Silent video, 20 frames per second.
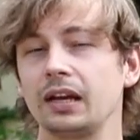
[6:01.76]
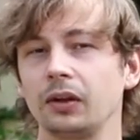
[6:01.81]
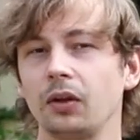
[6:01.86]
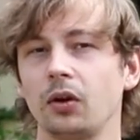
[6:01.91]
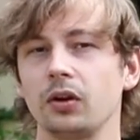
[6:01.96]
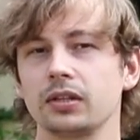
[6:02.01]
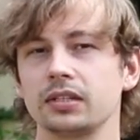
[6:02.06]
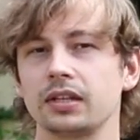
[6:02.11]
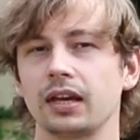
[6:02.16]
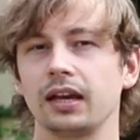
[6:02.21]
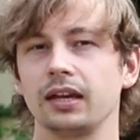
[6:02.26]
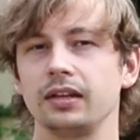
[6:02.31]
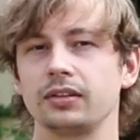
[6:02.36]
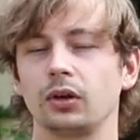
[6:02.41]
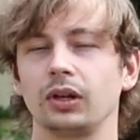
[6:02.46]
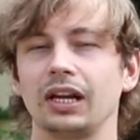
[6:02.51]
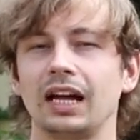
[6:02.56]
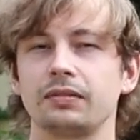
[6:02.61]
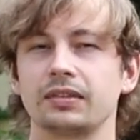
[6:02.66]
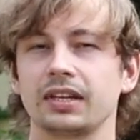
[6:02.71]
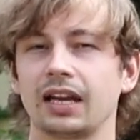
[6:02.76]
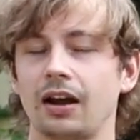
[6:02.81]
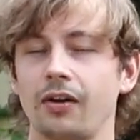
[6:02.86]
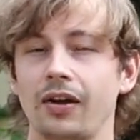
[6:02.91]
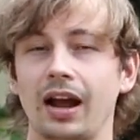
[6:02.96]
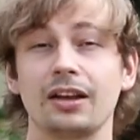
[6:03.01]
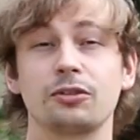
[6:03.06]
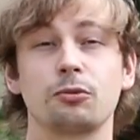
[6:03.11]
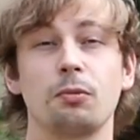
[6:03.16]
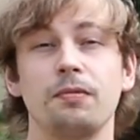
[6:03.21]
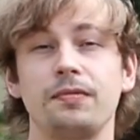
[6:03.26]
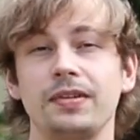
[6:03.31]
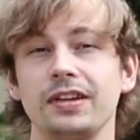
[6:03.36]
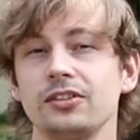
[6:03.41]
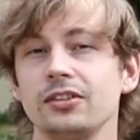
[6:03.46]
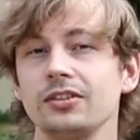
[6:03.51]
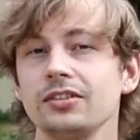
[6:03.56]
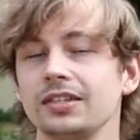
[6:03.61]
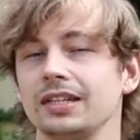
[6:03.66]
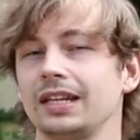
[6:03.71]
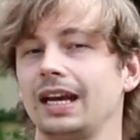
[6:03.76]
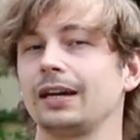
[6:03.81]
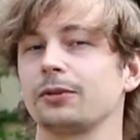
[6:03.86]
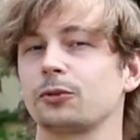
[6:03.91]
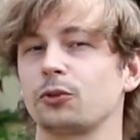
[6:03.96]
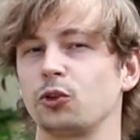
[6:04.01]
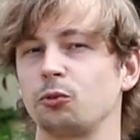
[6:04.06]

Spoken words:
long days, I'll have to carry extra provisions and extra